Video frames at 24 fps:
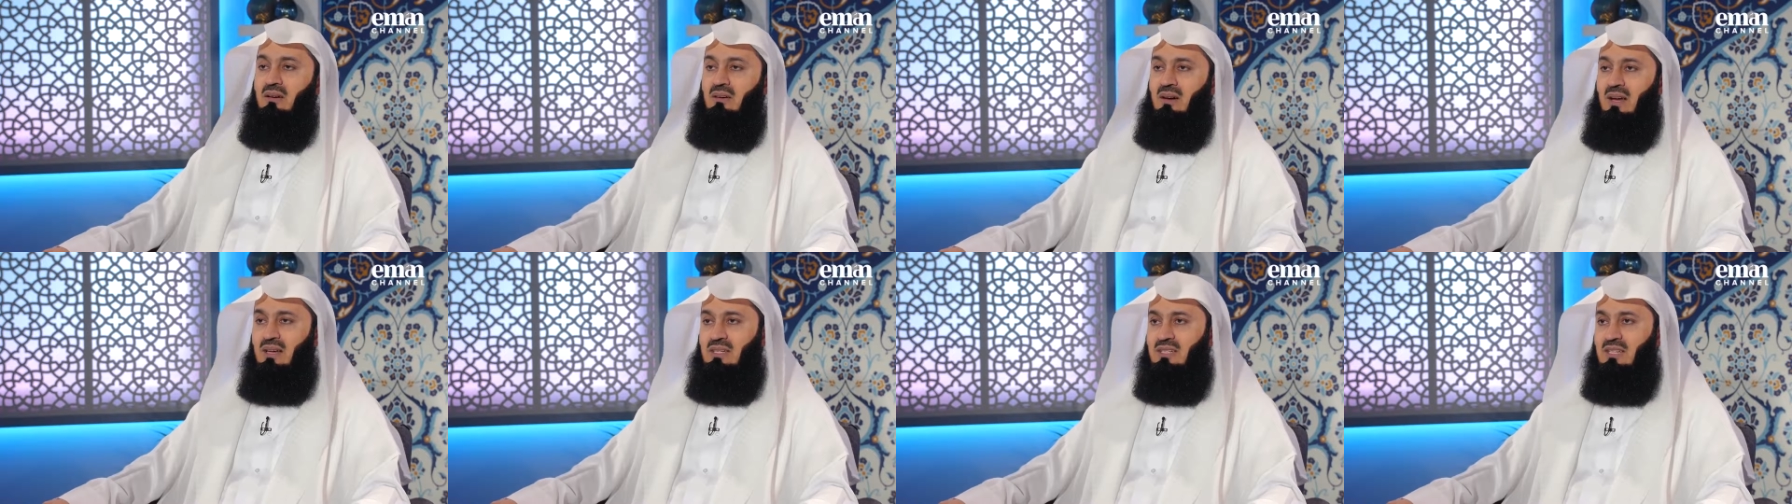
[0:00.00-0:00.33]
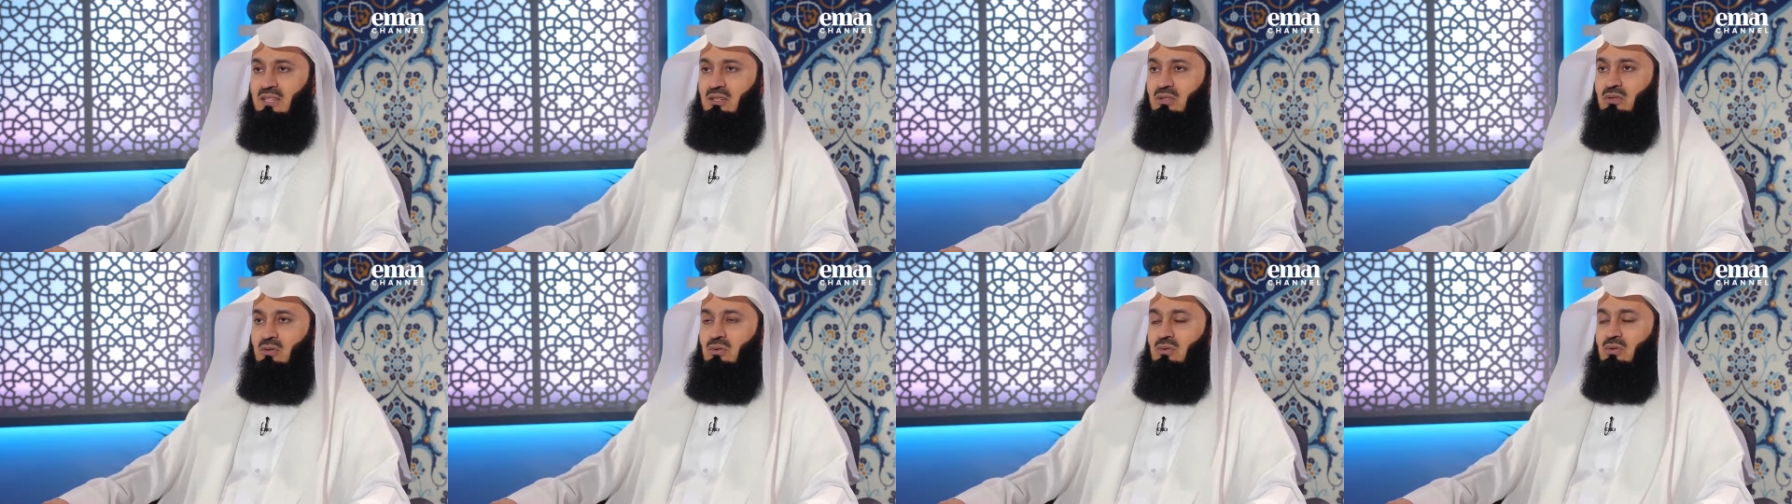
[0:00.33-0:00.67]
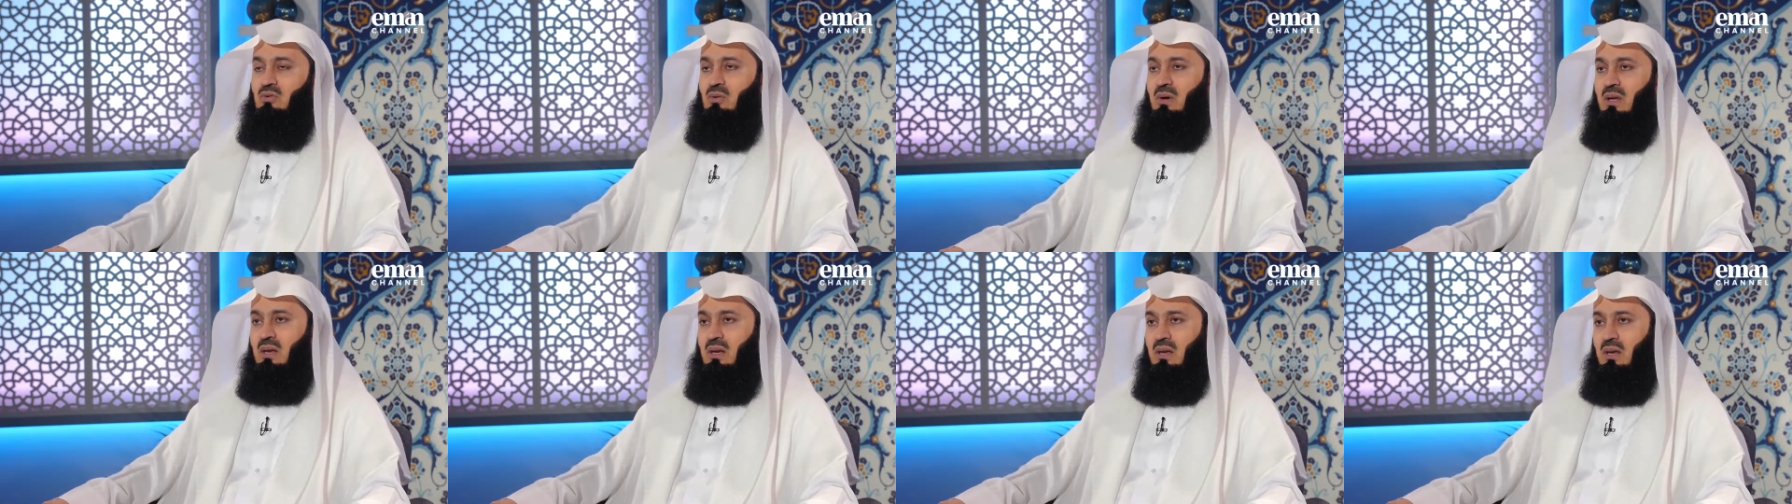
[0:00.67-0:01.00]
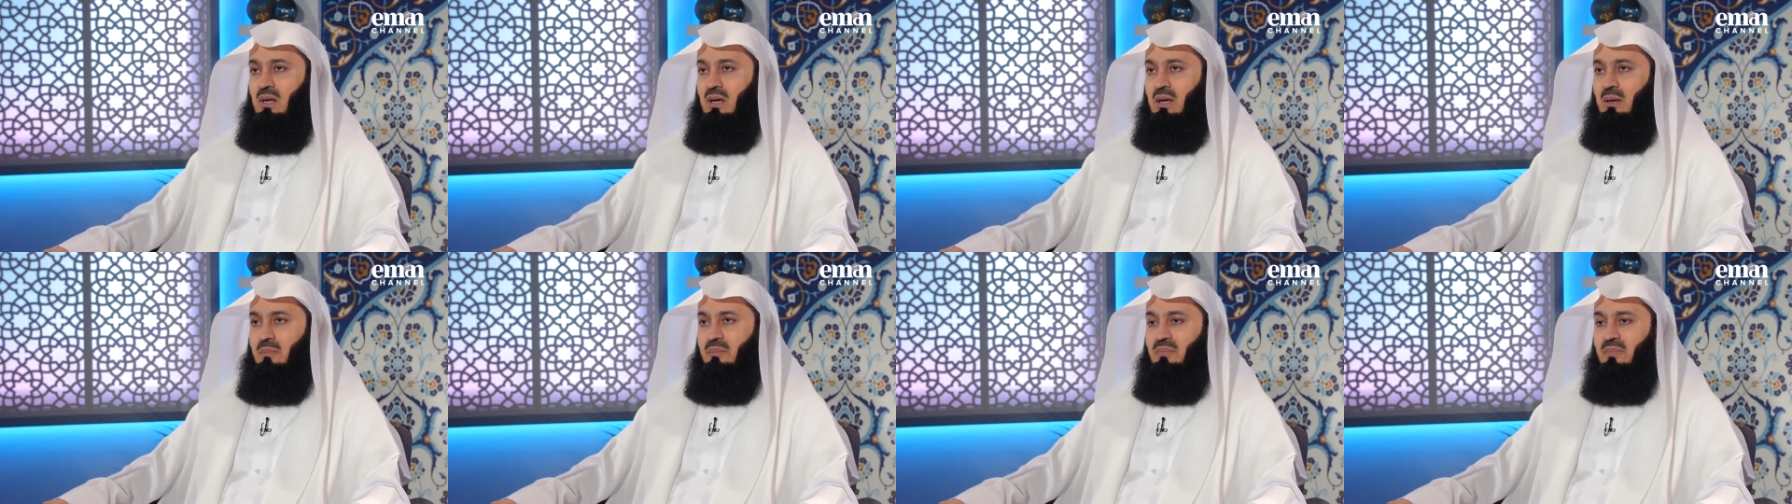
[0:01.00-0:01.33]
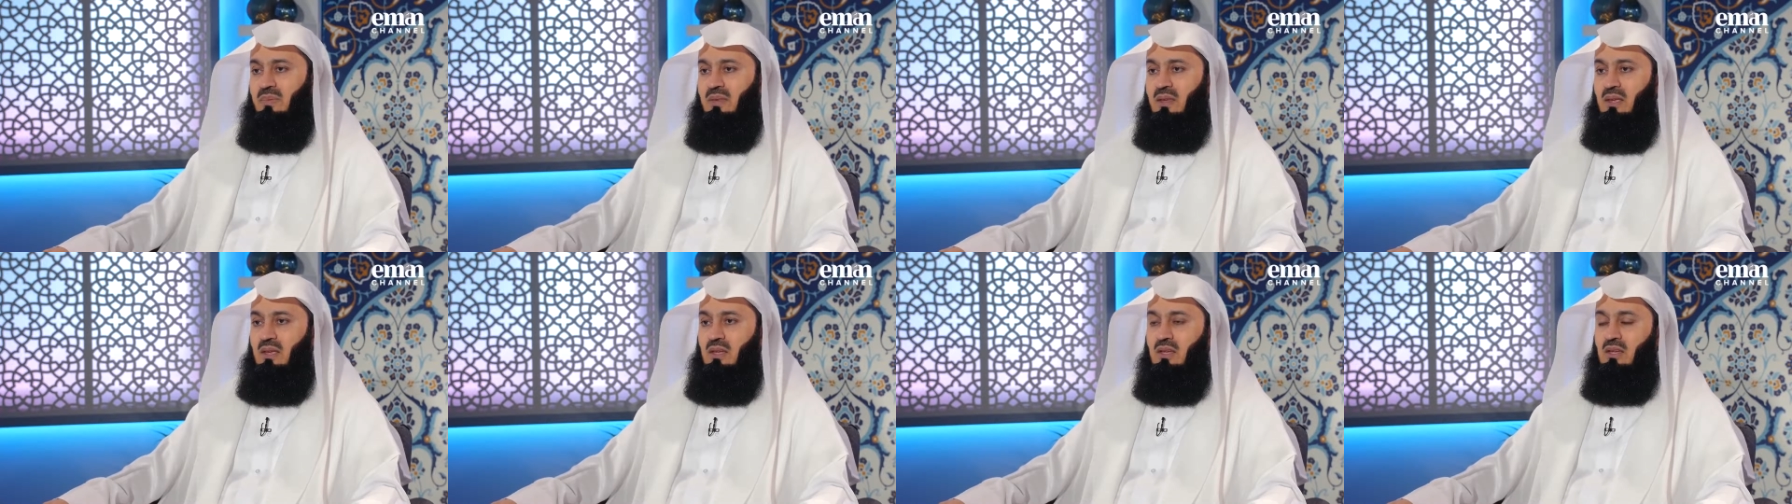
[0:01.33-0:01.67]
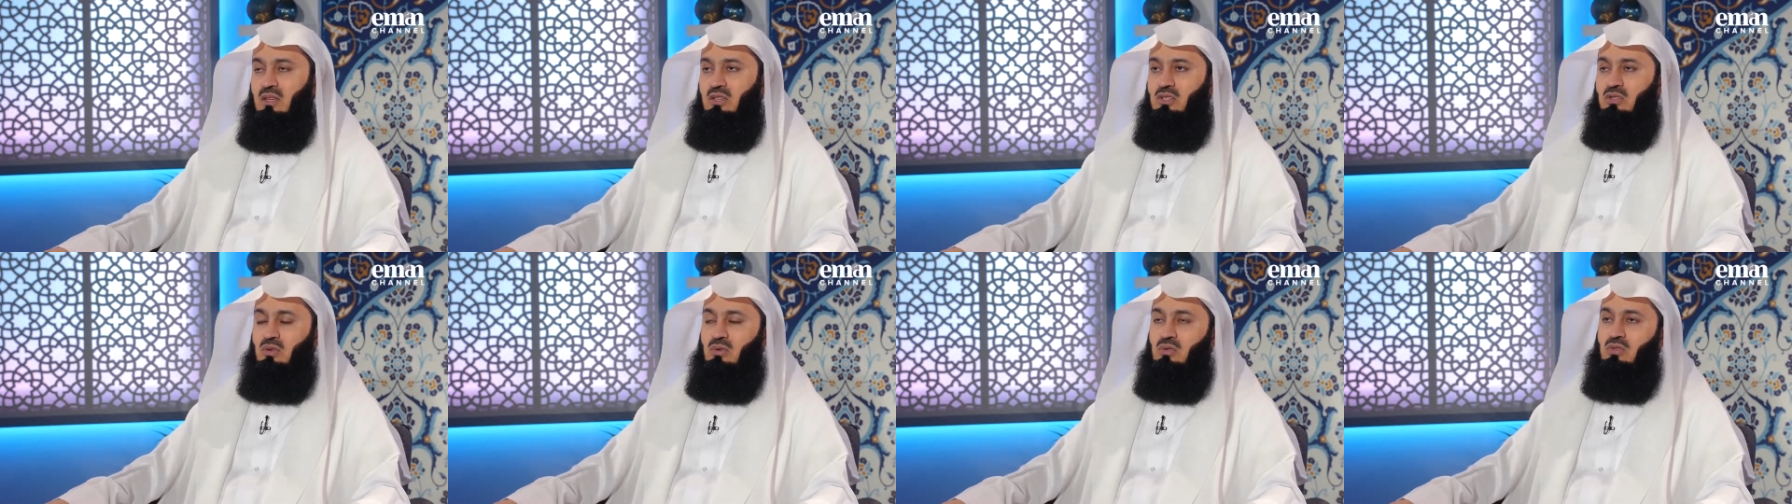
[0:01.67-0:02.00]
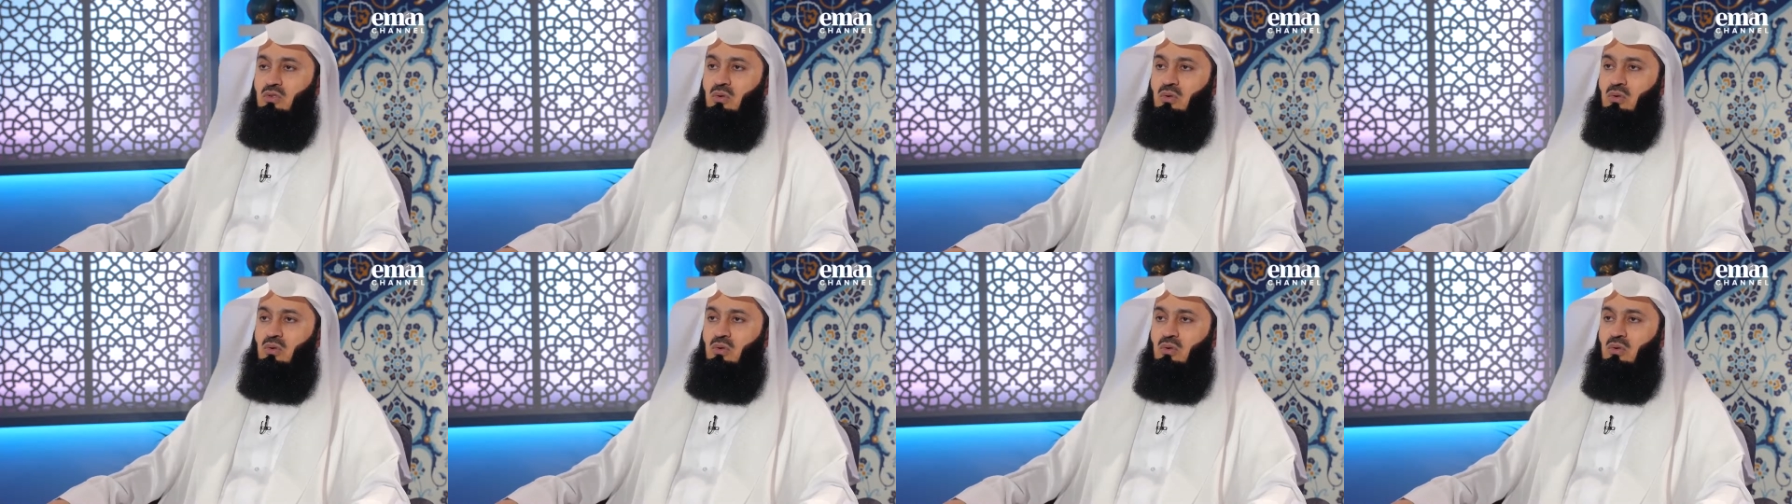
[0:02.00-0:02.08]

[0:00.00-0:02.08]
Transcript: gratitude to Allah. So